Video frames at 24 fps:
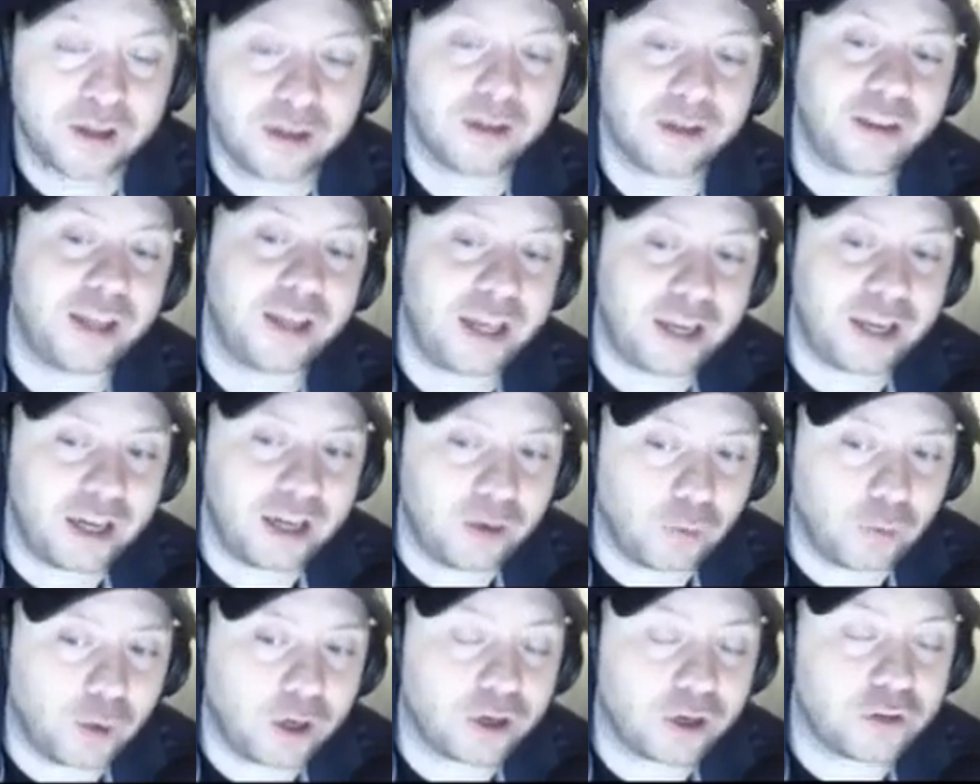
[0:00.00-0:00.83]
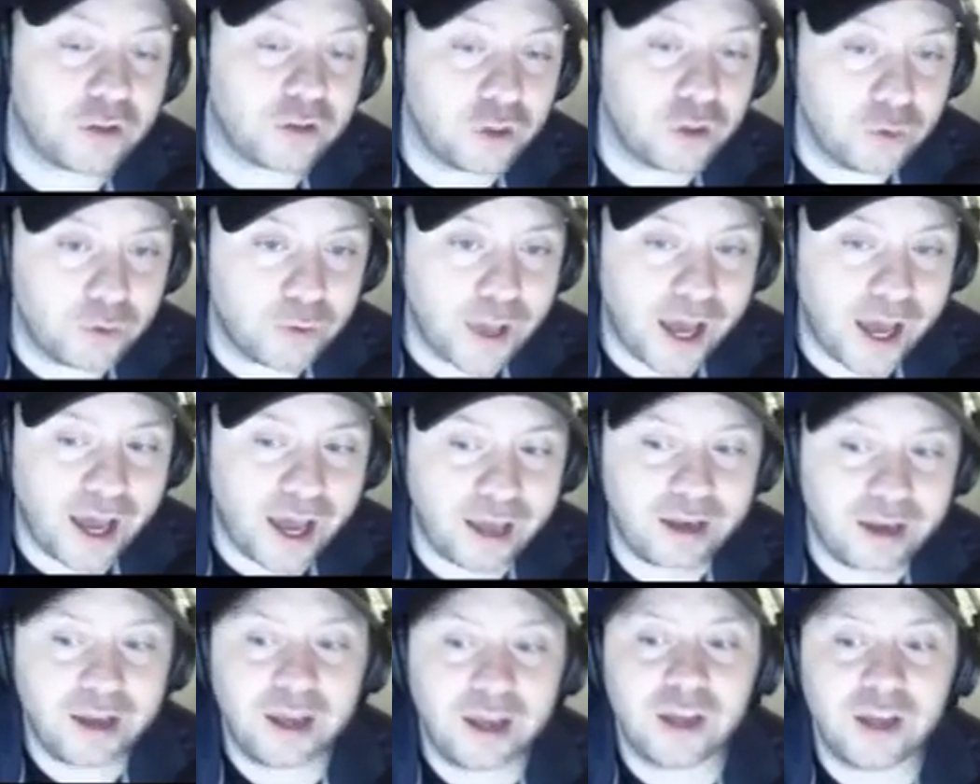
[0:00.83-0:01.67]
And they didn't want to do
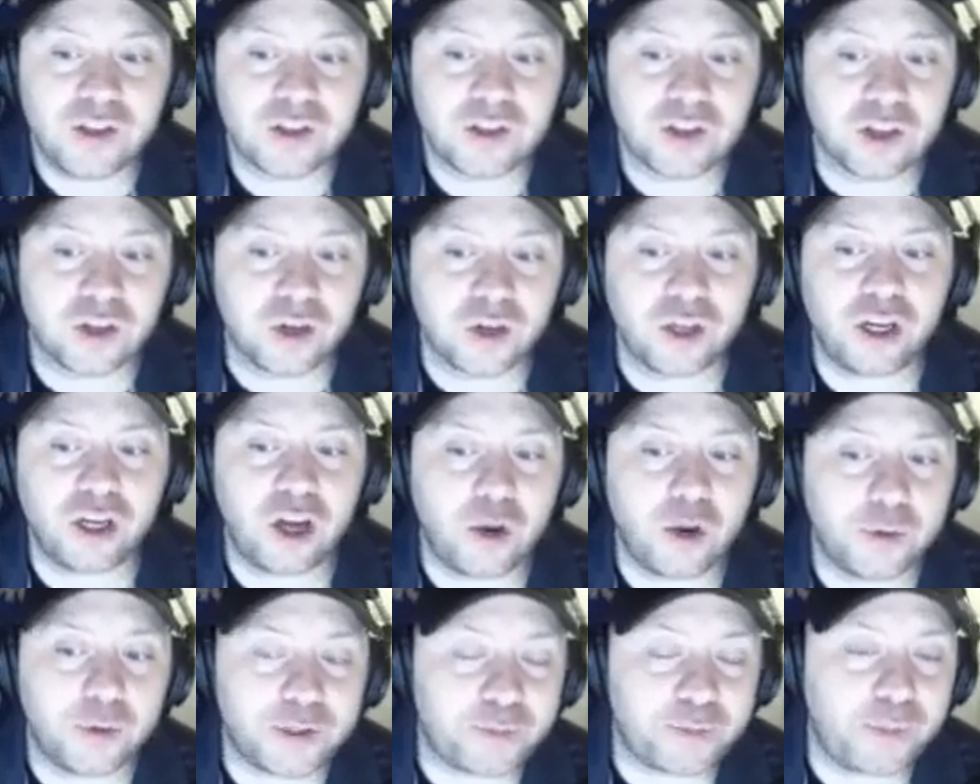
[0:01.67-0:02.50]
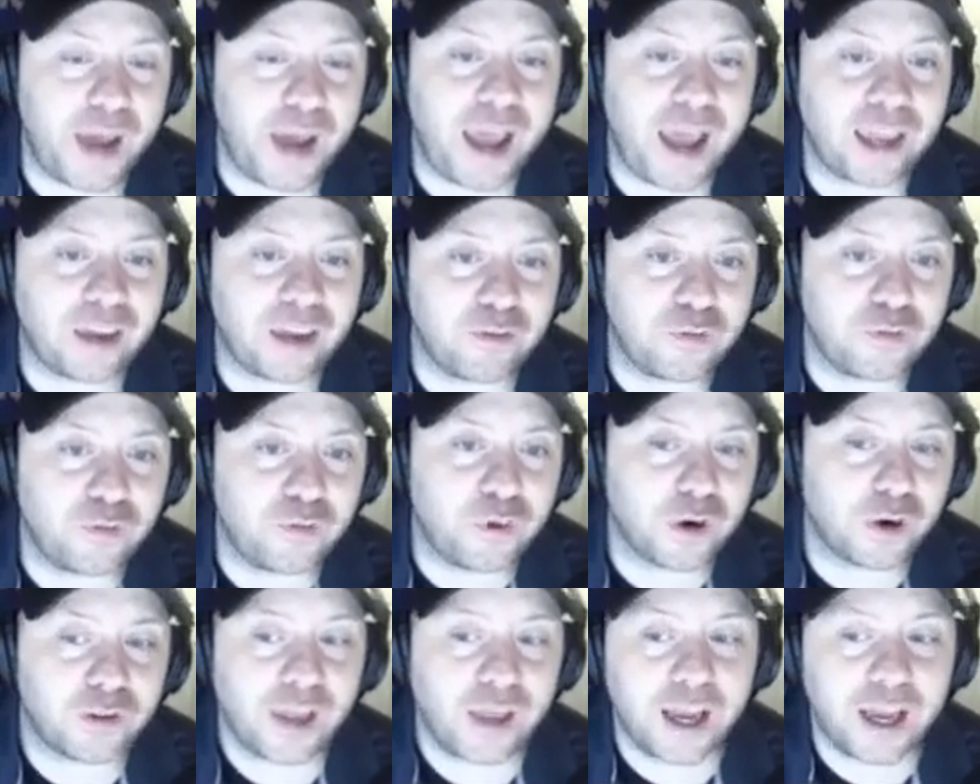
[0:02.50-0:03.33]
that. So, you know, it's back and
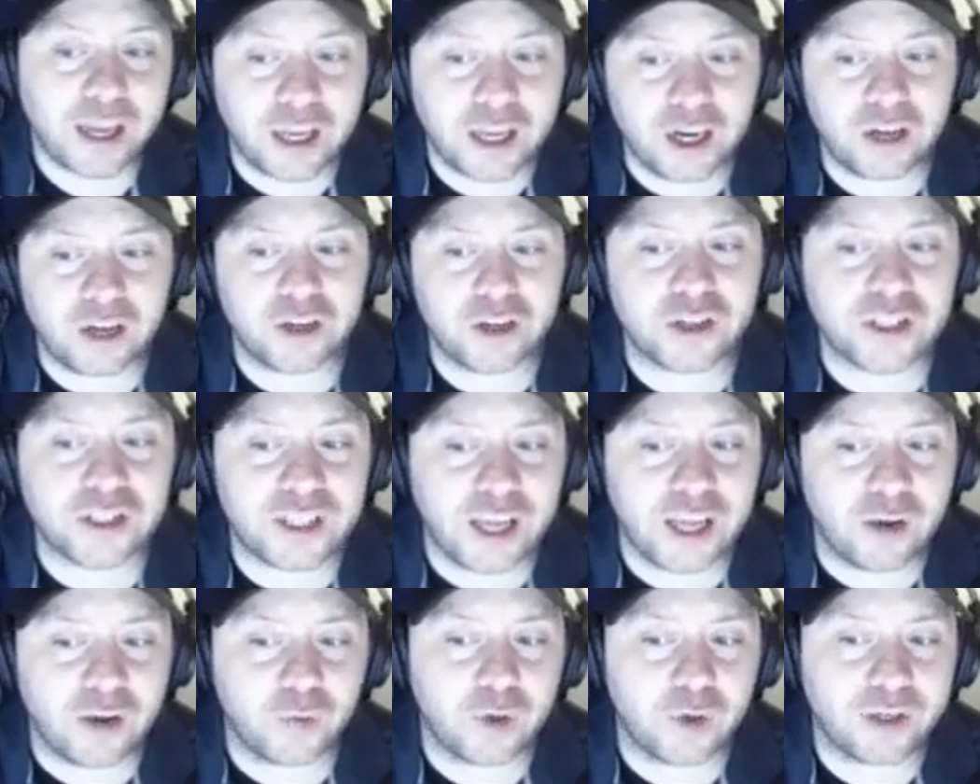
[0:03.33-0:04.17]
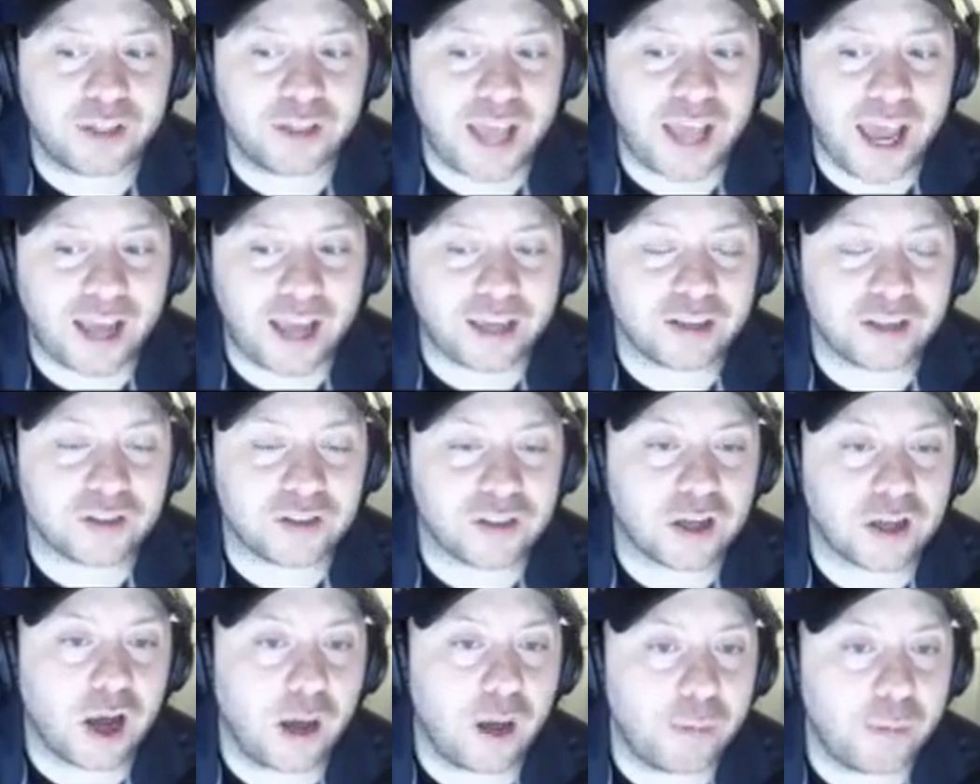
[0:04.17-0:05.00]
forth. I can understand where Dak is
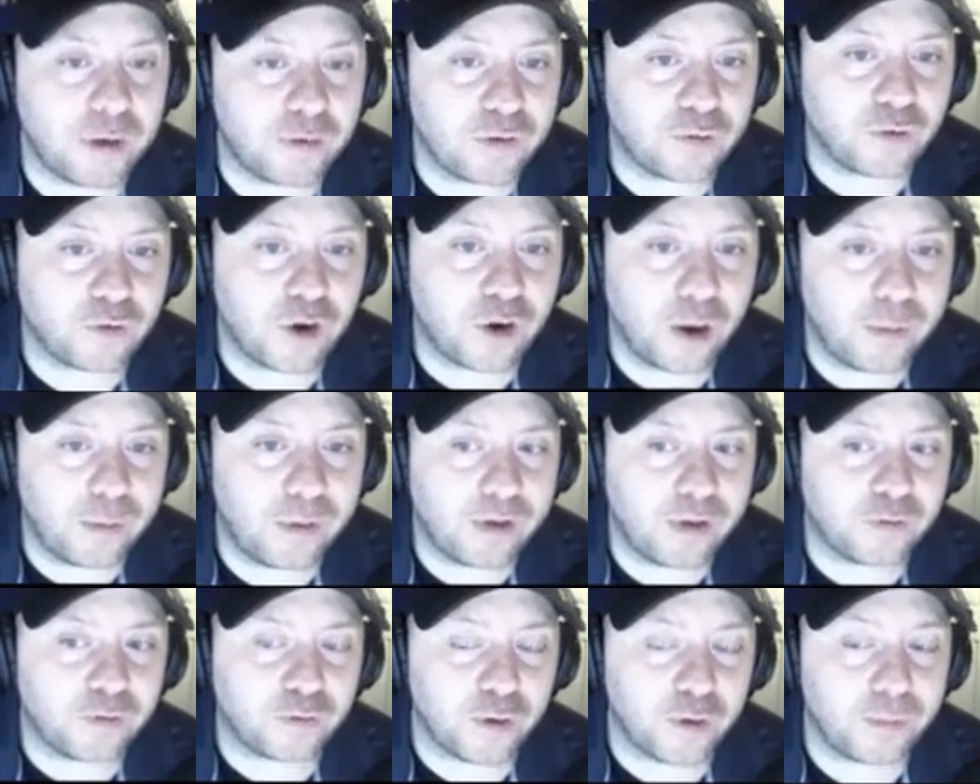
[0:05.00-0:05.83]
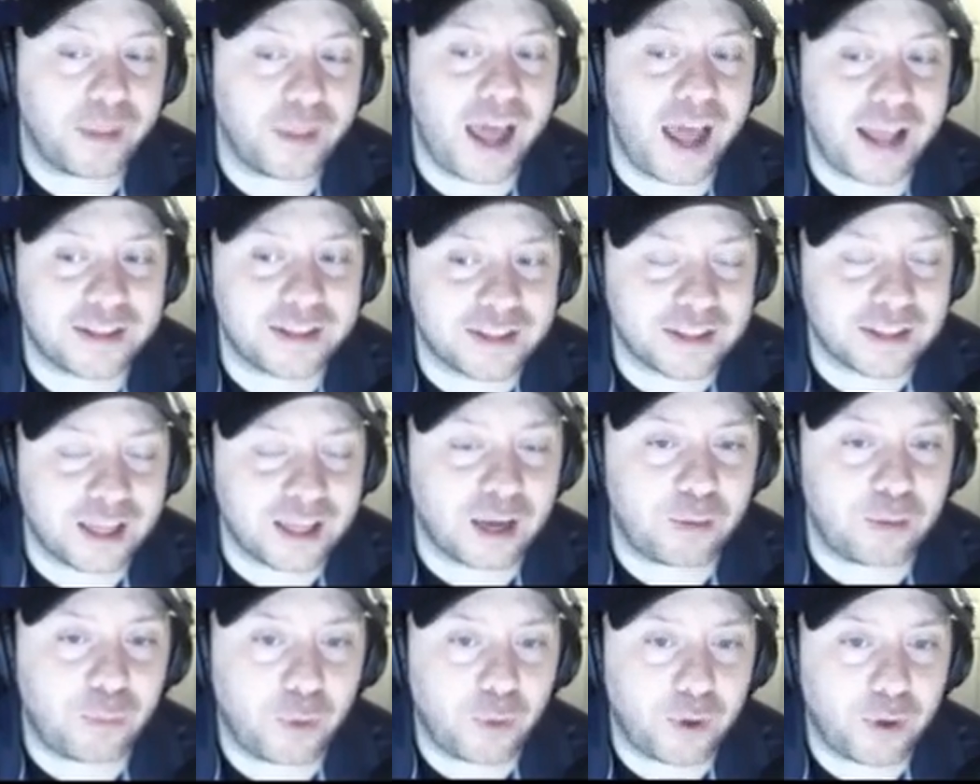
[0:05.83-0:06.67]
coming from that
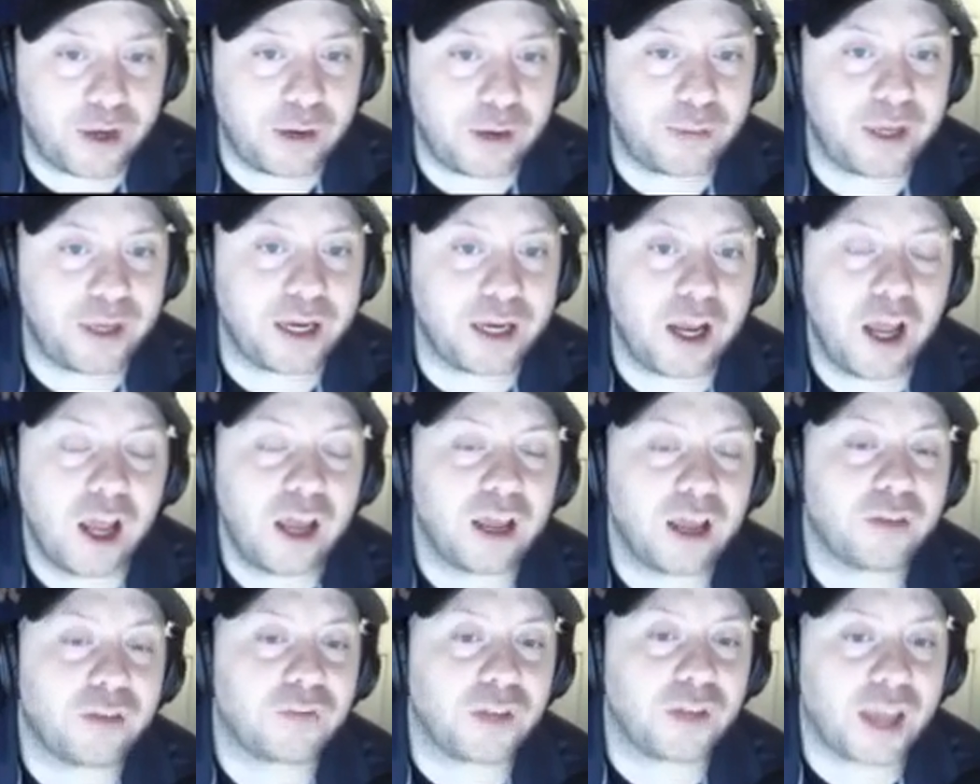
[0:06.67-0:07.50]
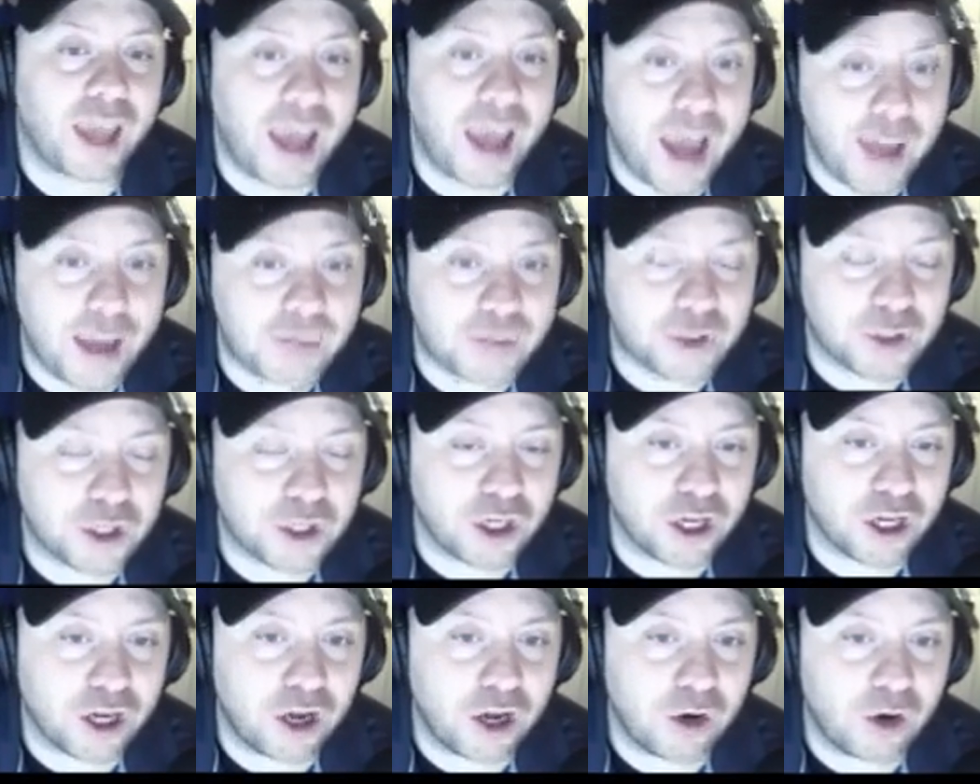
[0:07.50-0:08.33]
standpoint. I mean, if the cap's
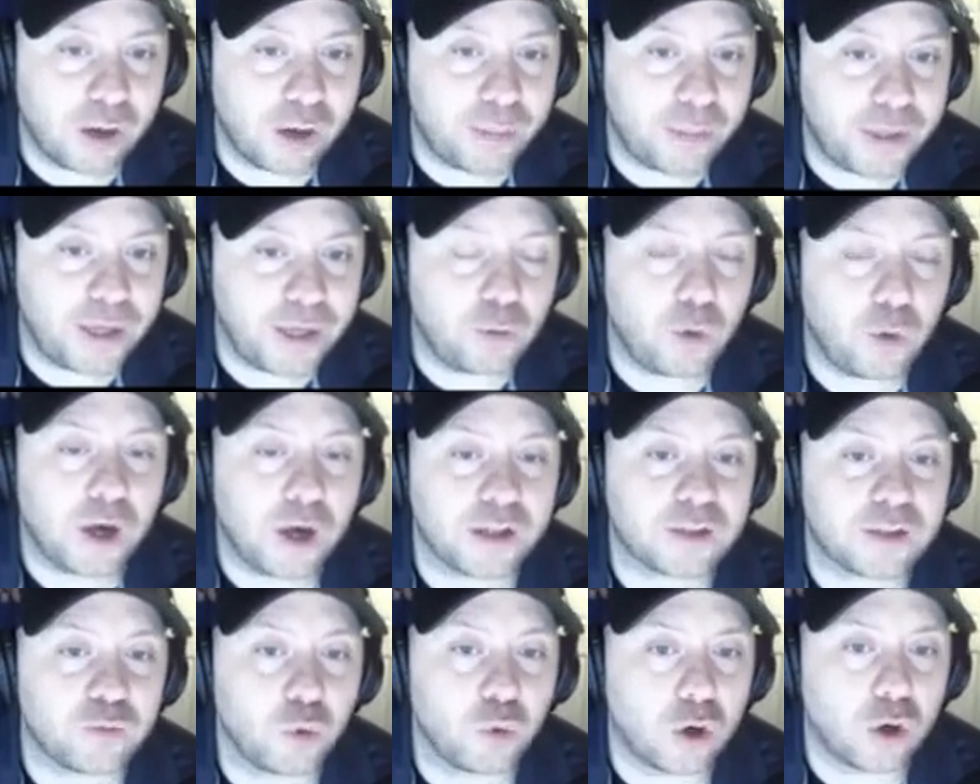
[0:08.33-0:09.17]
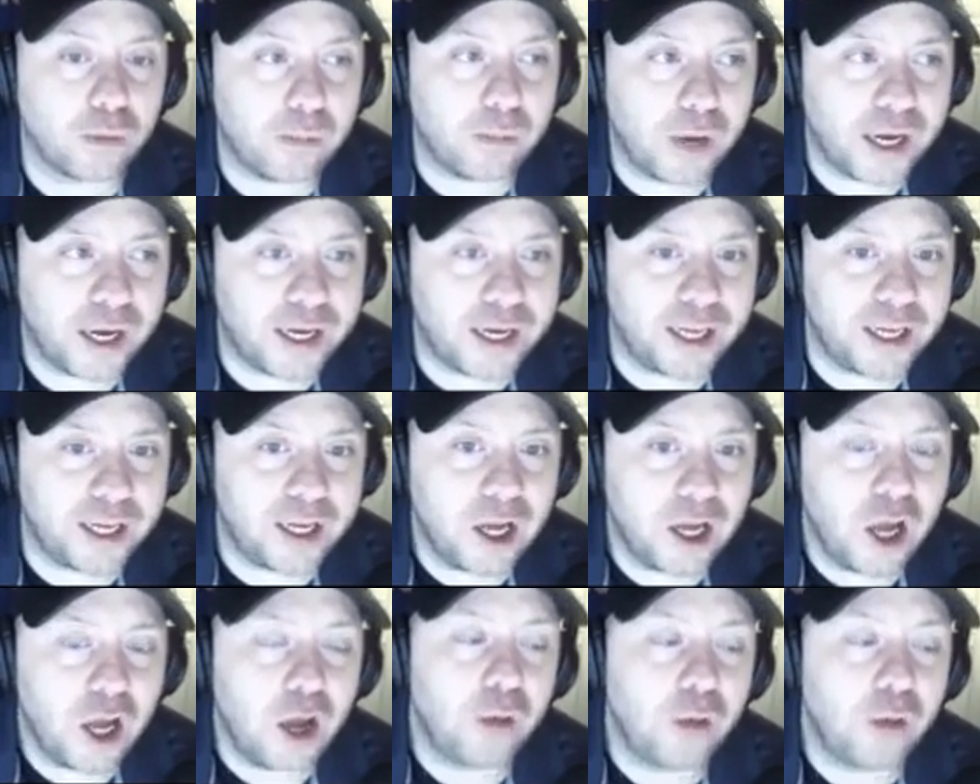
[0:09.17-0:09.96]
going to go up, he wants more money.